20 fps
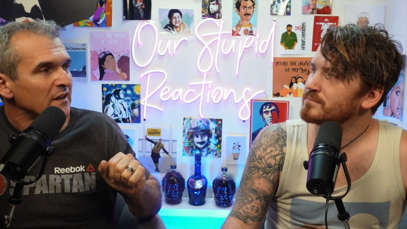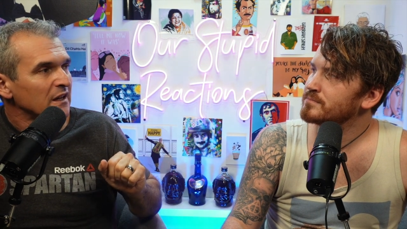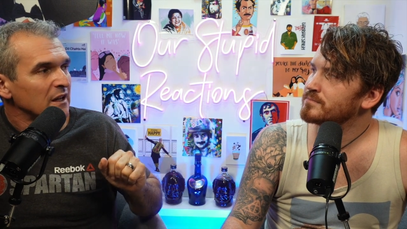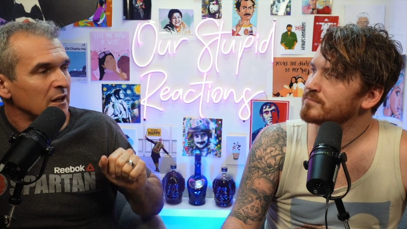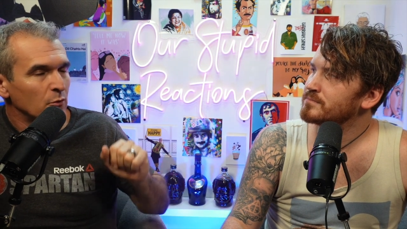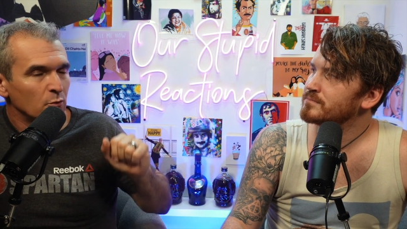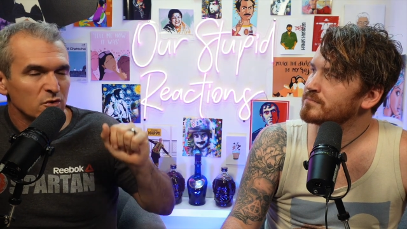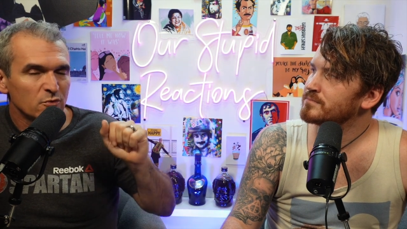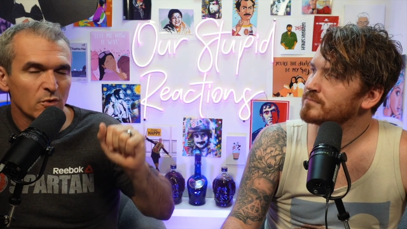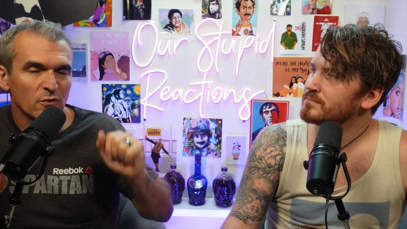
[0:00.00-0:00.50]

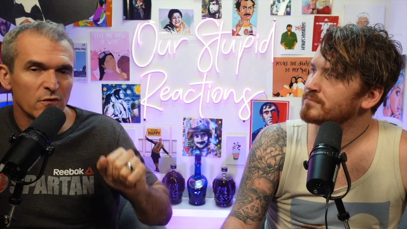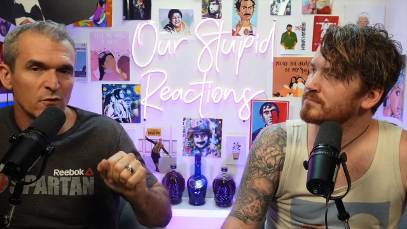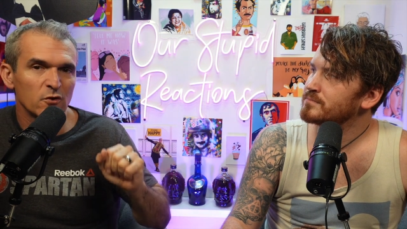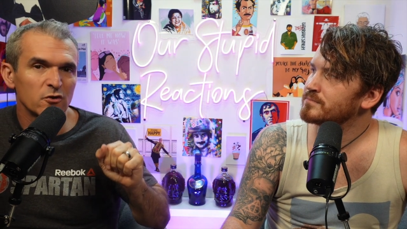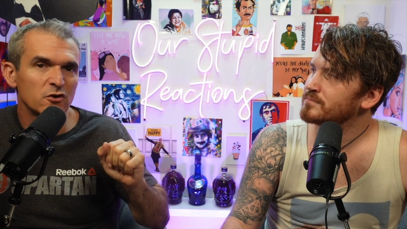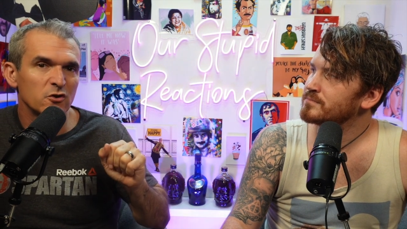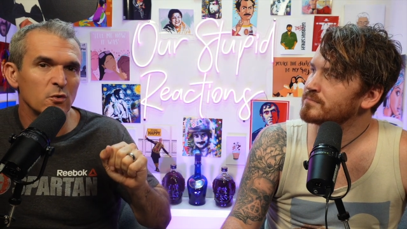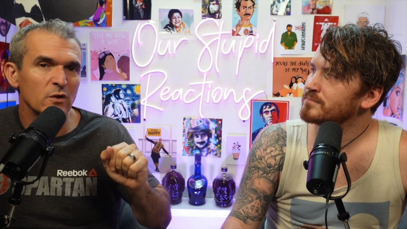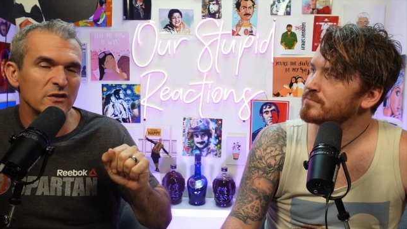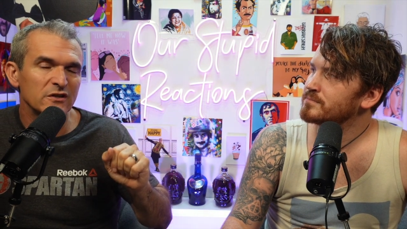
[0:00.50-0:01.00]
Speaker 1: He was referred
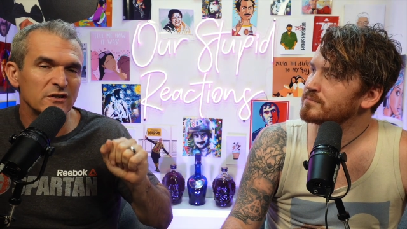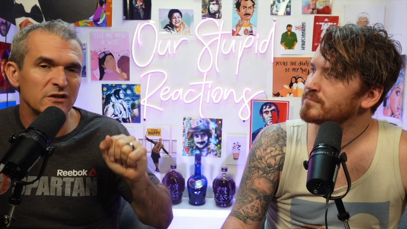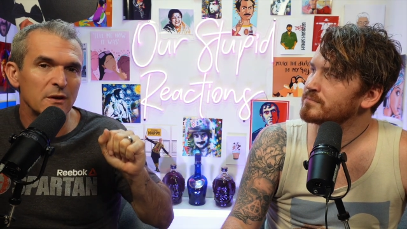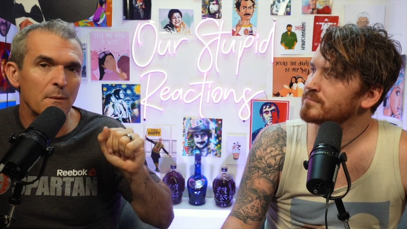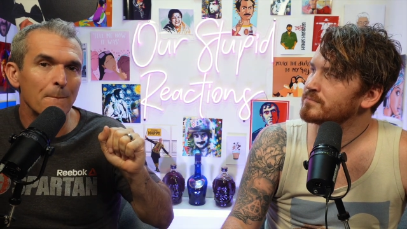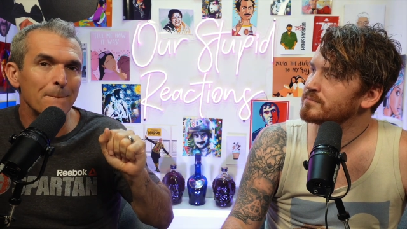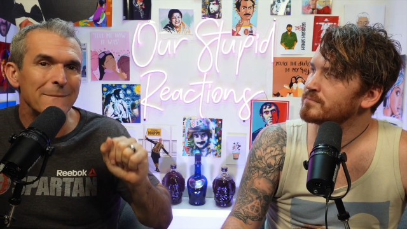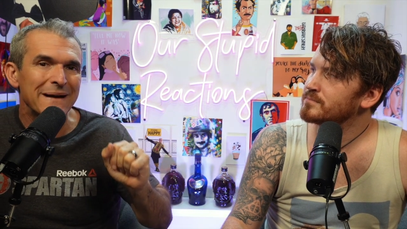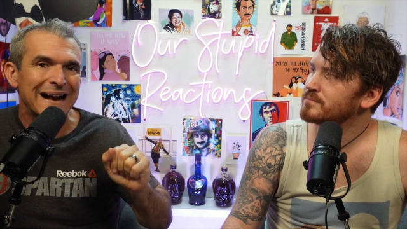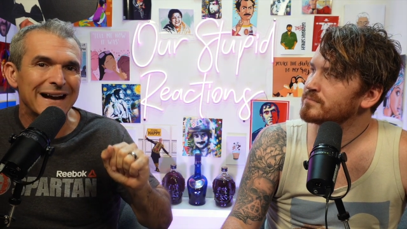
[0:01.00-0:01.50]
to as the
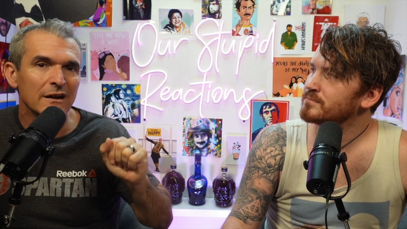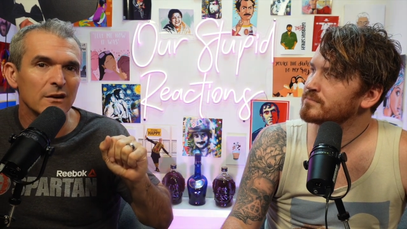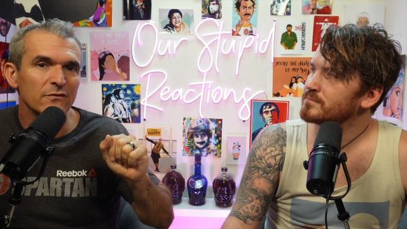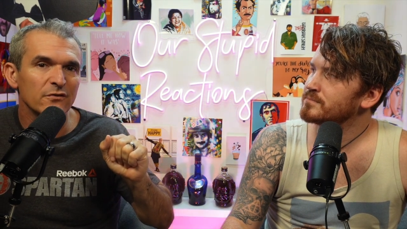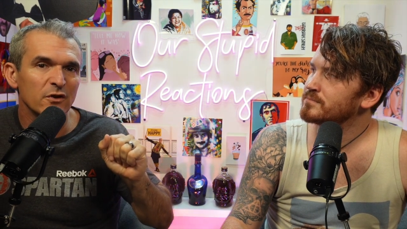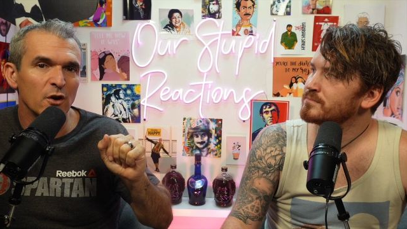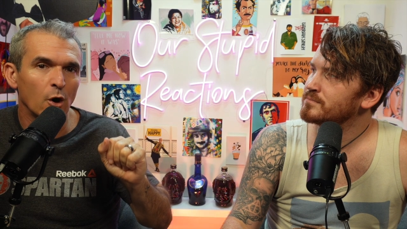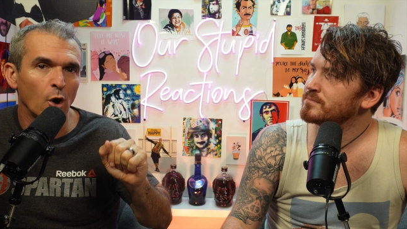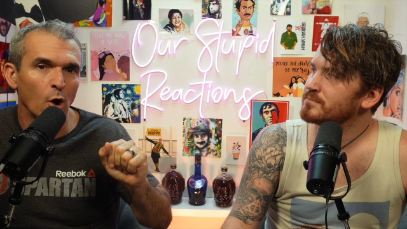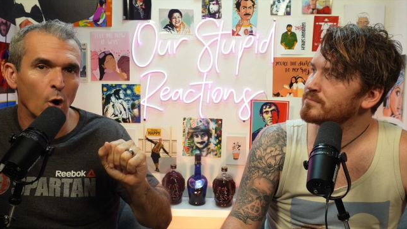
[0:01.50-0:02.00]
man of
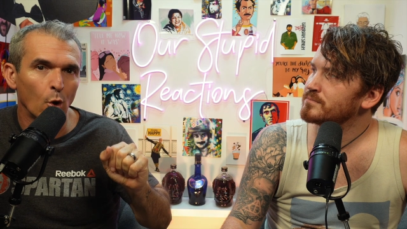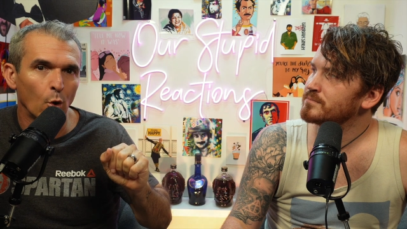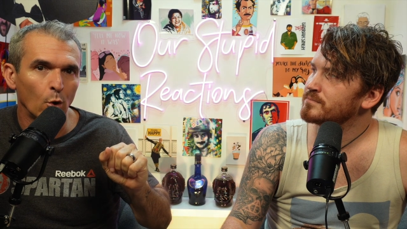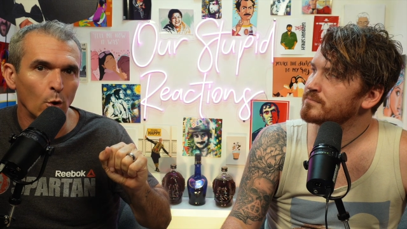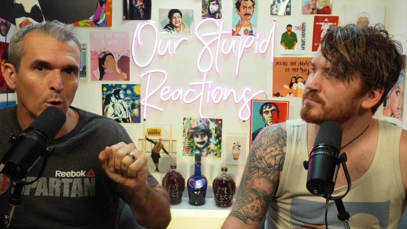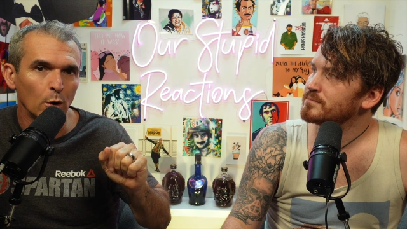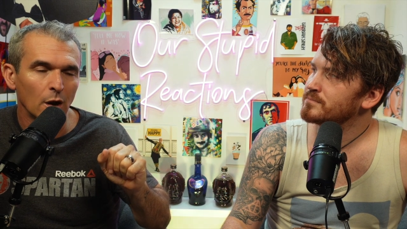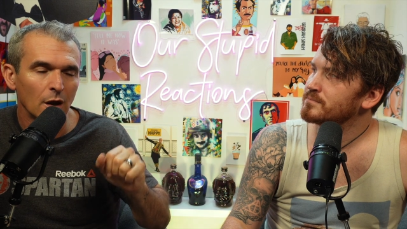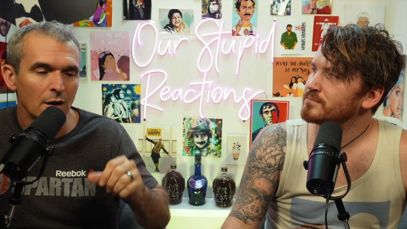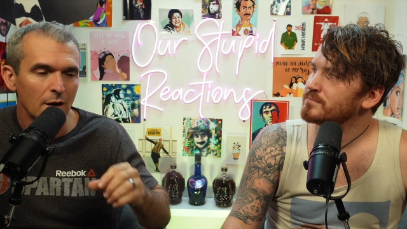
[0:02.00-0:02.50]
the
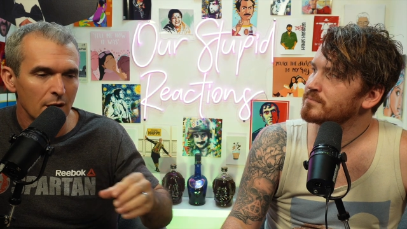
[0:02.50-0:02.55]
hole